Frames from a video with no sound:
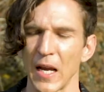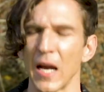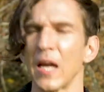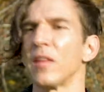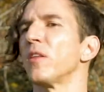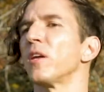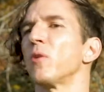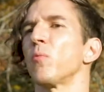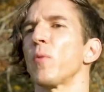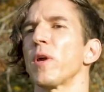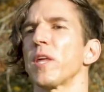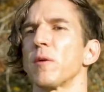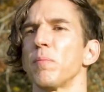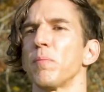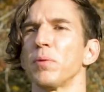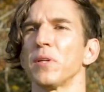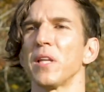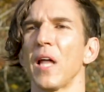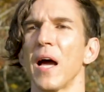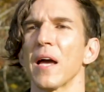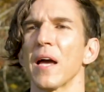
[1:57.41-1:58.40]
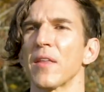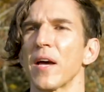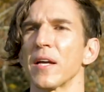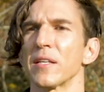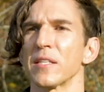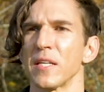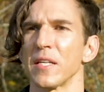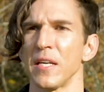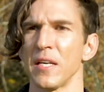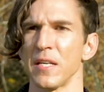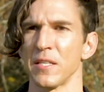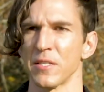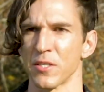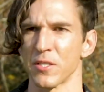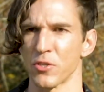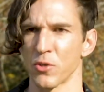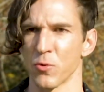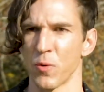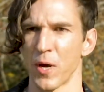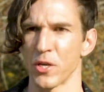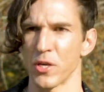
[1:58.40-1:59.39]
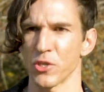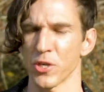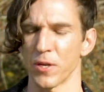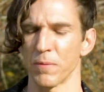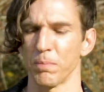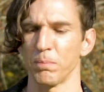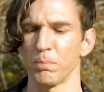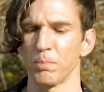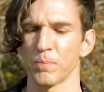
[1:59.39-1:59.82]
And then we can apply that to any situation.